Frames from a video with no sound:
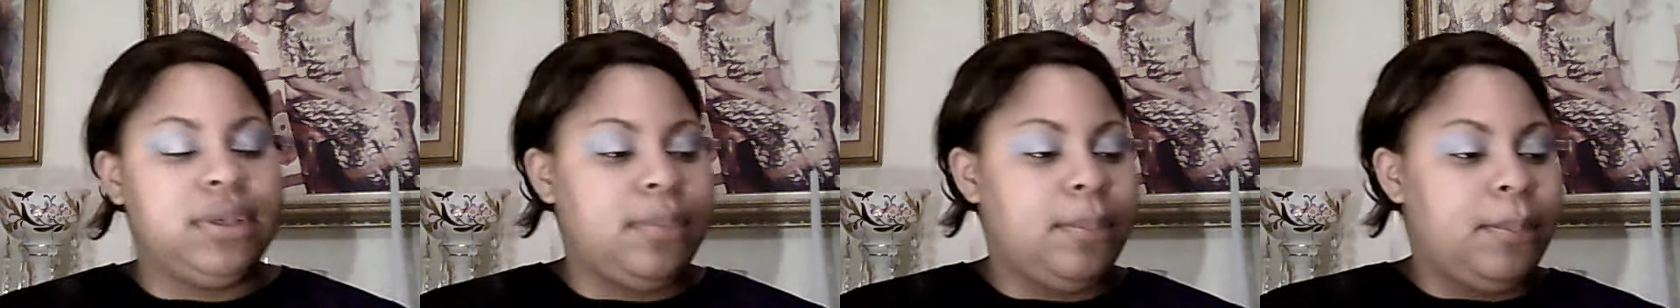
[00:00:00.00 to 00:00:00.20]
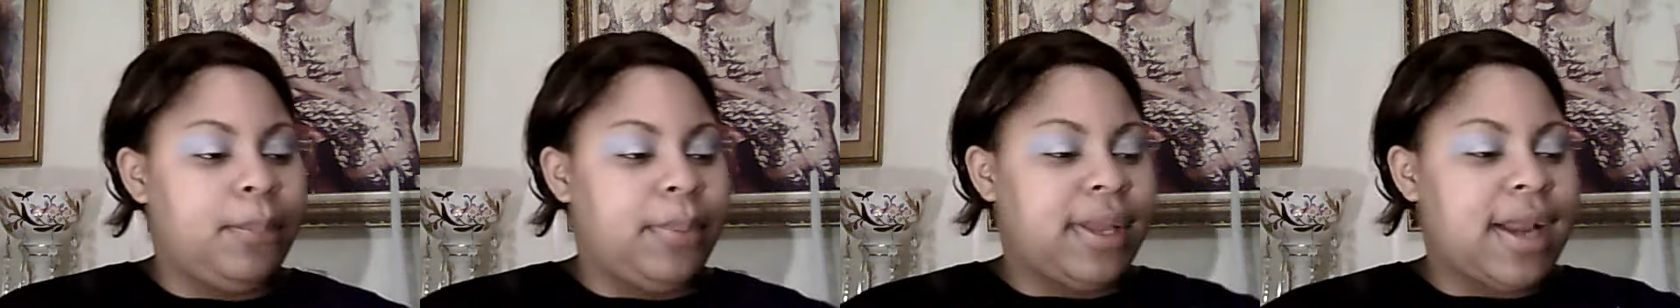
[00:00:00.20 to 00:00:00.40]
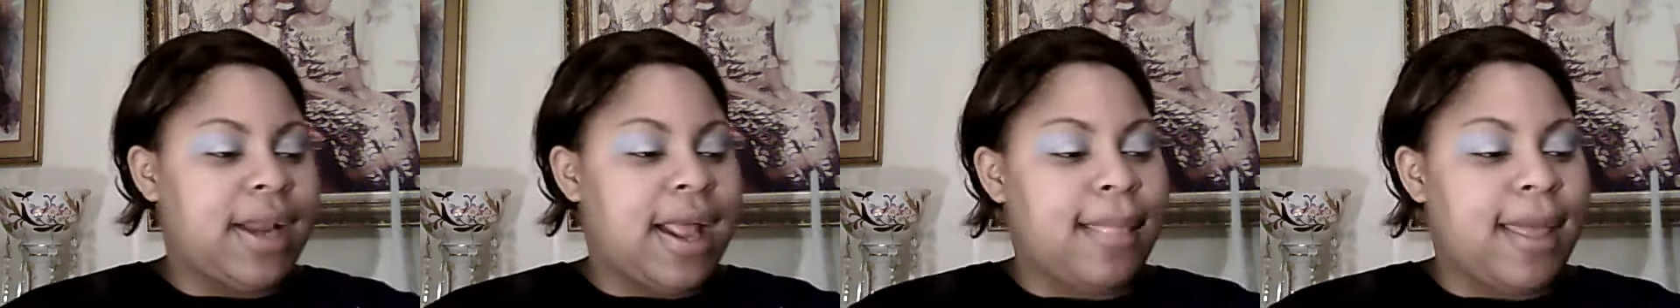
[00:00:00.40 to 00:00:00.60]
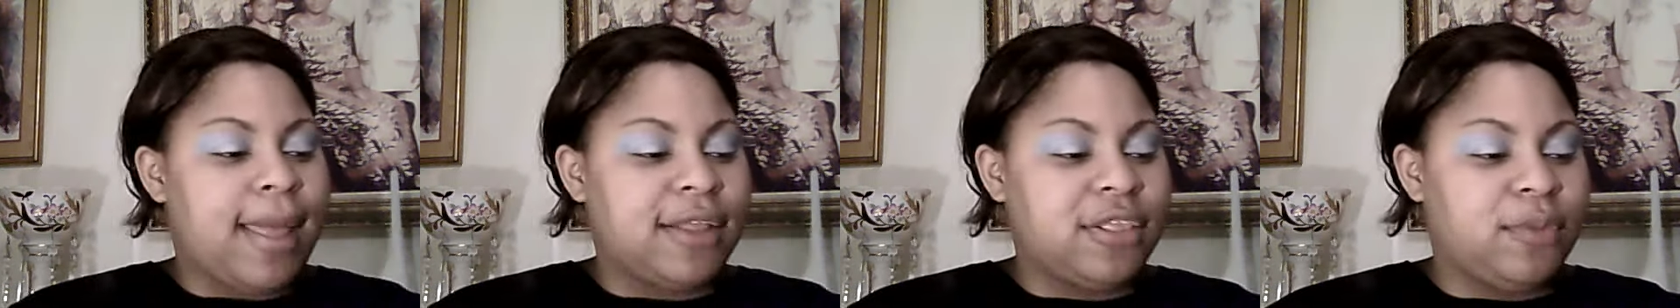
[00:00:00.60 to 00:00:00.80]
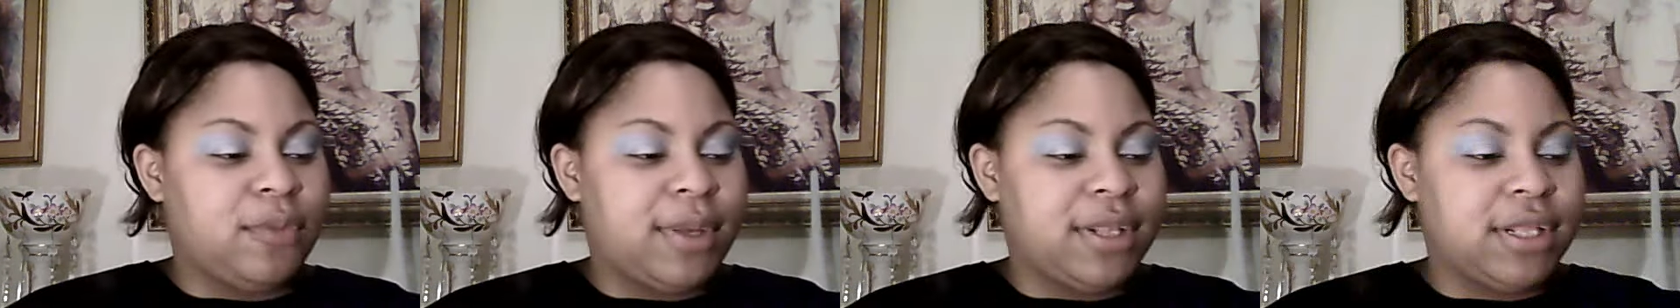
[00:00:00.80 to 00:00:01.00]
but I like
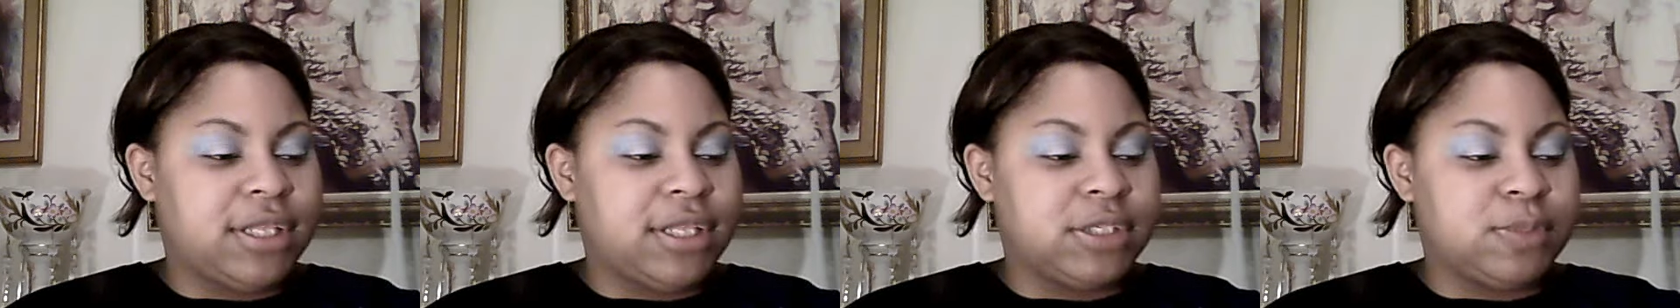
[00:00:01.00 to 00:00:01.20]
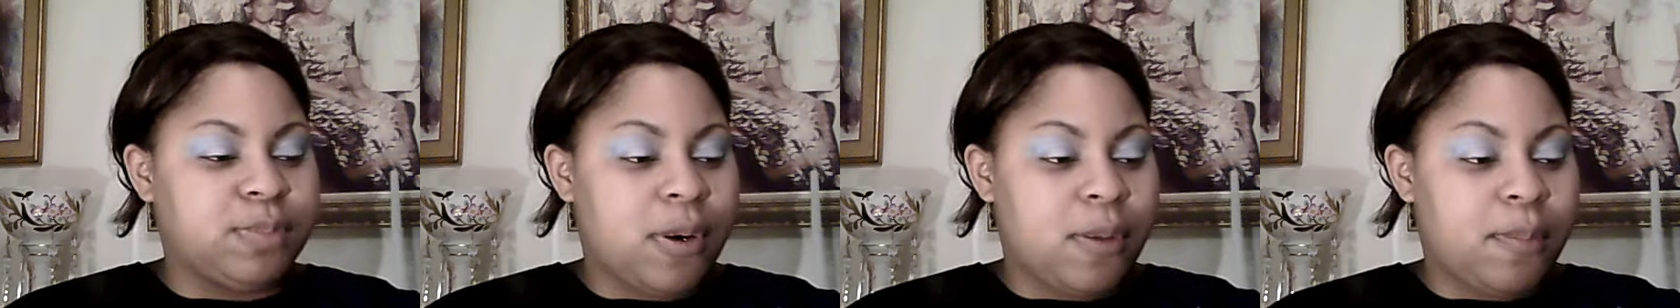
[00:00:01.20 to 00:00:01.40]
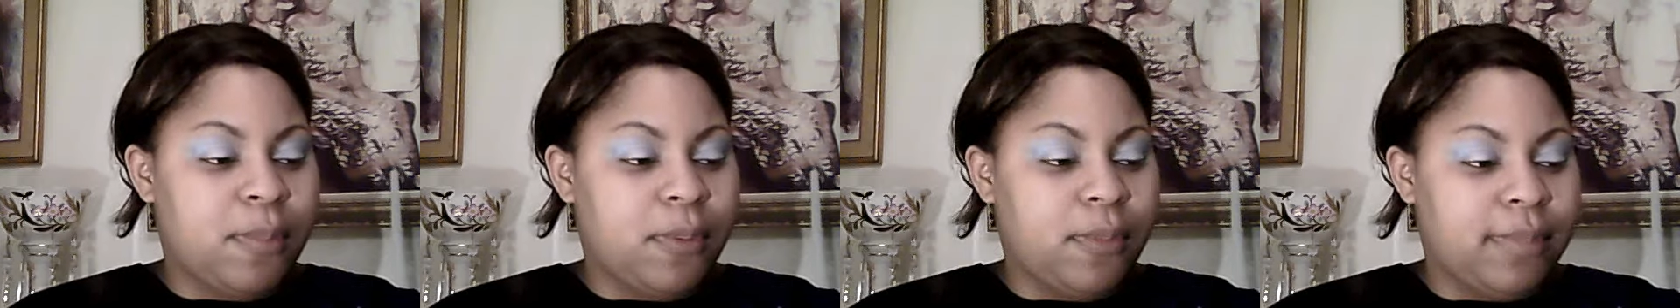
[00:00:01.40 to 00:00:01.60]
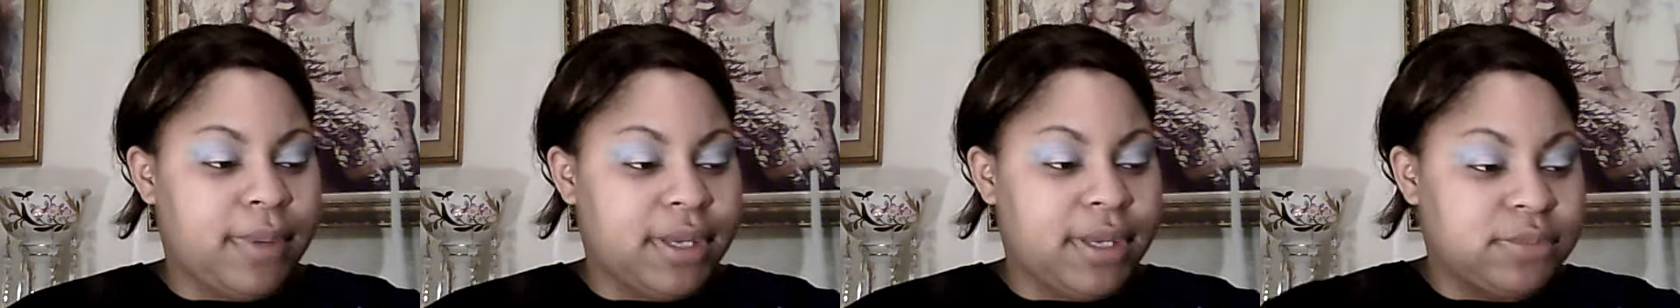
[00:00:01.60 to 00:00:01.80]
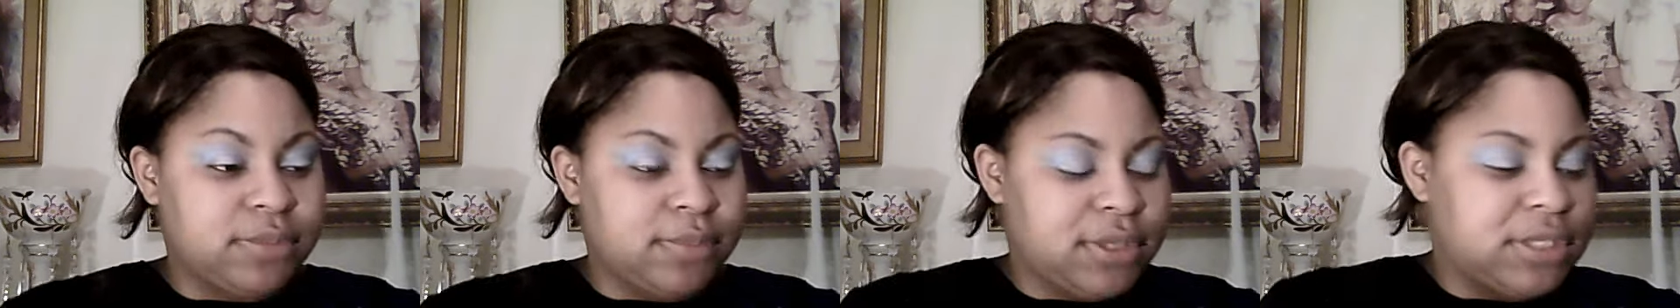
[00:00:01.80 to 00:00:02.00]
the way that this purple
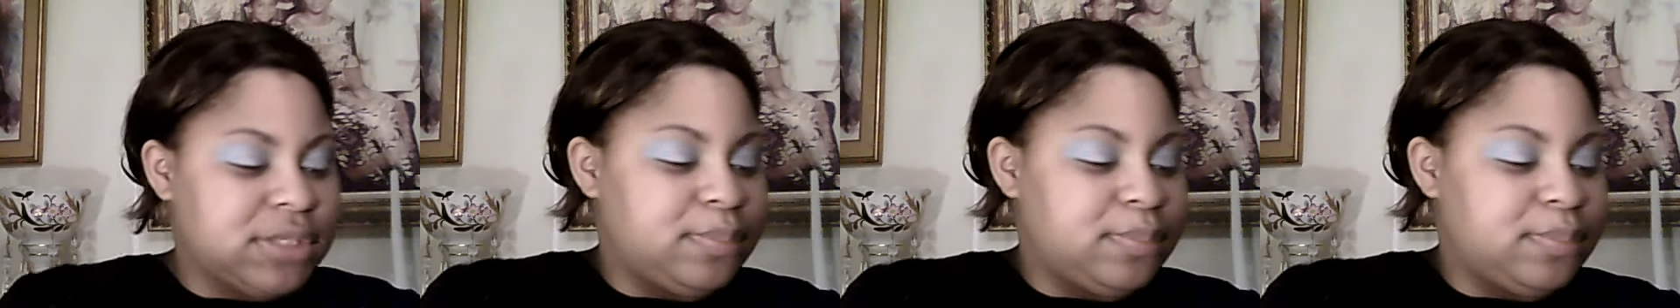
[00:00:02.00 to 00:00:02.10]
mixed with this